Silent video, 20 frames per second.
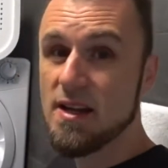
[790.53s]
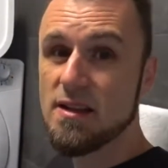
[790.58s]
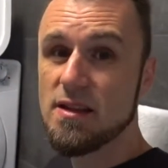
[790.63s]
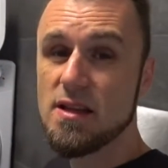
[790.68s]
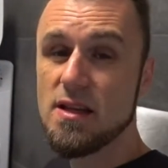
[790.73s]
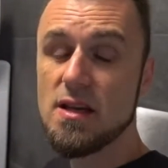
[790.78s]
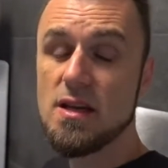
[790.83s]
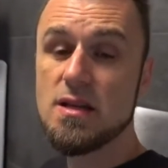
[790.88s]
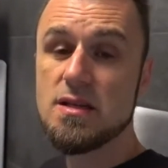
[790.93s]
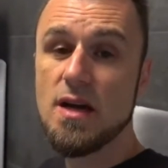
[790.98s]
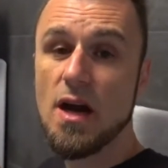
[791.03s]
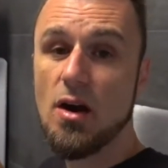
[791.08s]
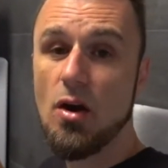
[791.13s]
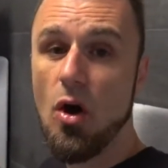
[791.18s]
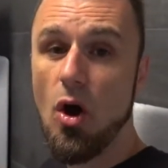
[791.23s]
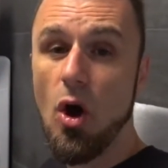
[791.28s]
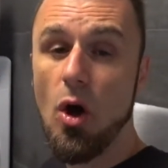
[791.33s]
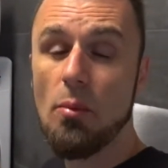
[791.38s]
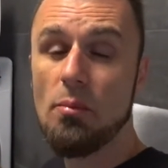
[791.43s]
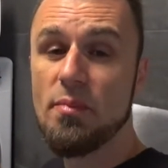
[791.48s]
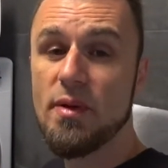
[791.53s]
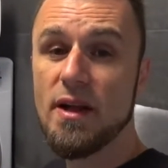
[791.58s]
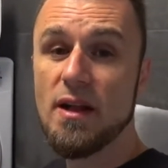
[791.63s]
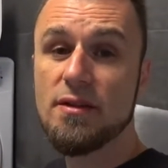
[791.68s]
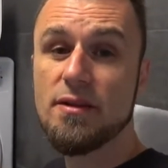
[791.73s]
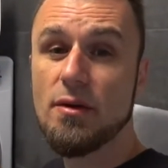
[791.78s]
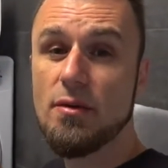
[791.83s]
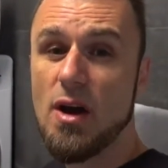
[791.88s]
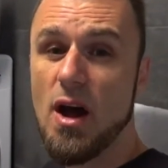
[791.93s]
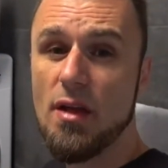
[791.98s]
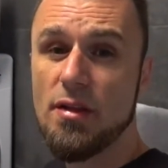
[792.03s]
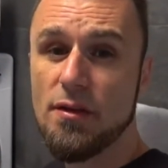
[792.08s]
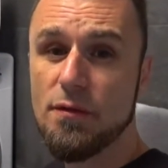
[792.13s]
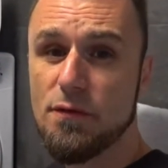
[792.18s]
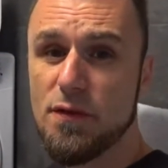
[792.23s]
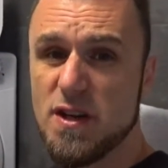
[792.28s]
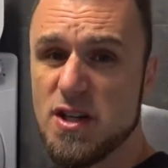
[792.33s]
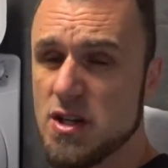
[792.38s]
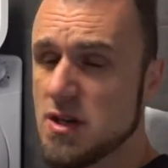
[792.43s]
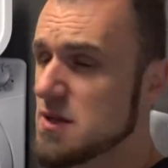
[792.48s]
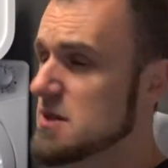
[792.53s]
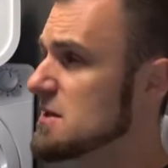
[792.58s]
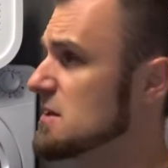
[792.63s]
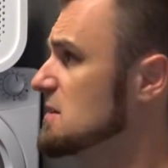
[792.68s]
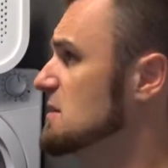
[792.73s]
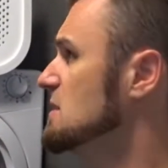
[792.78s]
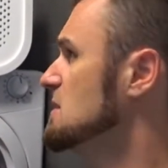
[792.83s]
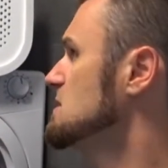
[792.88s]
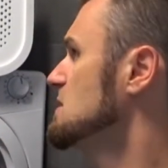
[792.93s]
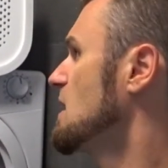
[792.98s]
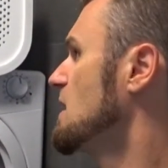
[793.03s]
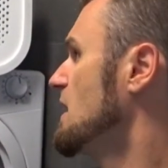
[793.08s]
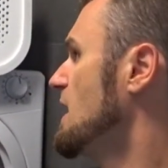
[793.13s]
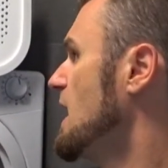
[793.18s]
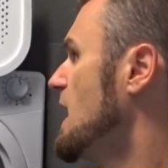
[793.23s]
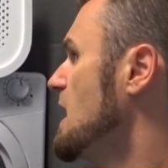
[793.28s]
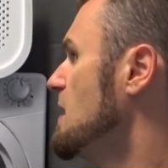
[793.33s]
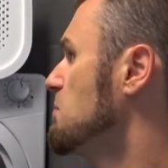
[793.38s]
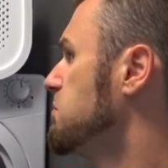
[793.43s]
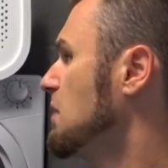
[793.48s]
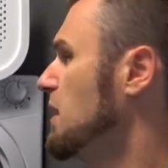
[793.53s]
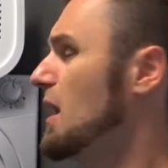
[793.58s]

These are all built around efficiency. These are A++